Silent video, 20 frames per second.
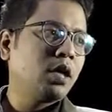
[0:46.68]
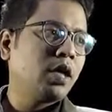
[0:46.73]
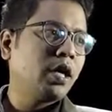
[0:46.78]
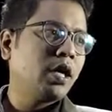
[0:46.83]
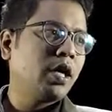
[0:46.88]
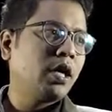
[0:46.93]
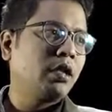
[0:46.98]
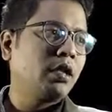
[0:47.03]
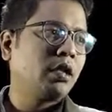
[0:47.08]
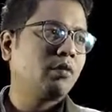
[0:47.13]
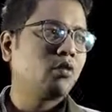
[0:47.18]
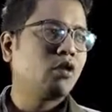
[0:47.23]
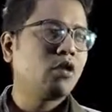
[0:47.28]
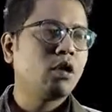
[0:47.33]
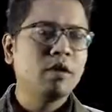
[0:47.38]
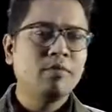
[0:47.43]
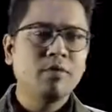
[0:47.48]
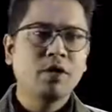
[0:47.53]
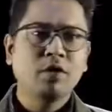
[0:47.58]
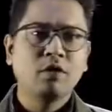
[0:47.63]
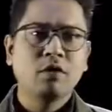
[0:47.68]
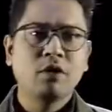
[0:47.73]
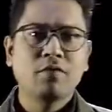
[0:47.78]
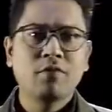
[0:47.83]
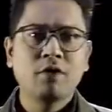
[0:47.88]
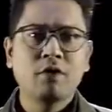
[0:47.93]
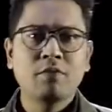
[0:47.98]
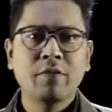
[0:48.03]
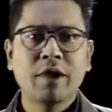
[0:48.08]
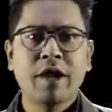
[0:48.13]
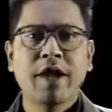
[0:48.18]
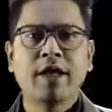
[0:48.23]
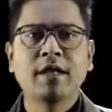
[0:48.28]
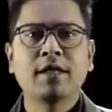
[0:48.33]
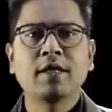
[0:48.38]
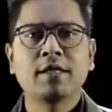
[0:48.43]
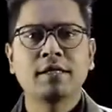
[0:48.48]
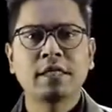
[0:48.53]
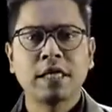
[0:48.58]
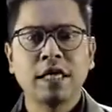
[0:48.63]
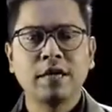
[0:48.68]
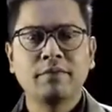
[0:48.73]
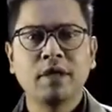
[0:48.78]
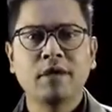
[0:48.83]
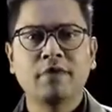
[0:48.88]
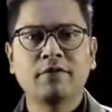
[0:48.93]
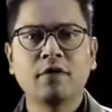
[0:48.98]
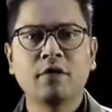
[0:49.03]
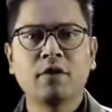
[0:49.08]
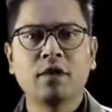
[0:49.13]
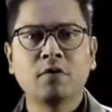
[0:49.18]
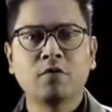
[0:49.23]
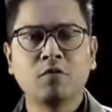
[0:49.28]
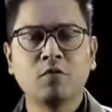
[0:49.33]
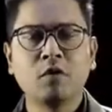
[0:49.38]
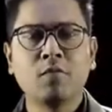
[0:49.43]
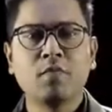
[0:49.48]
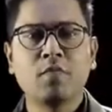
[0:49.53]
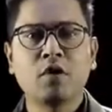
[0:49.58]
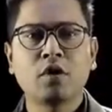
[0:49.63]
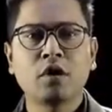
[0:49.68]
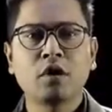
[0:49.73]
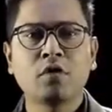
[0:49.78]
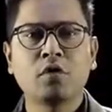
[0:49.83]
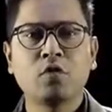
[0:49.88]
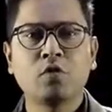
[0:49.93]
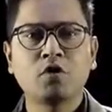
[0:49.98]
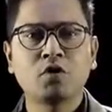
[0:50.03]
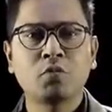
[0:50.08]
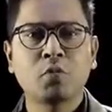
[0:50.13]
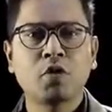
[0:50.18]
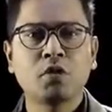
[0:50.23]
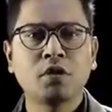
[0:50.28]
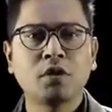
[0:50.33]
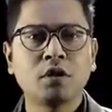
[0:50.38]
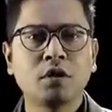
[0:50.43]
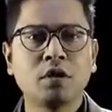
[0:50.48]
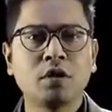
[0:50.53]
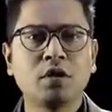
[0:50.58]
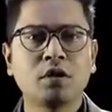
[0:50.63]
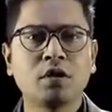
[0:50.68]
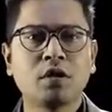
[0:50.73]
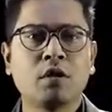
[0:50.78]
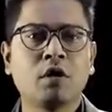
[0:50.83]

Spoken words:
And the Morley-Minto Reform Act is named after the two important co-sponsors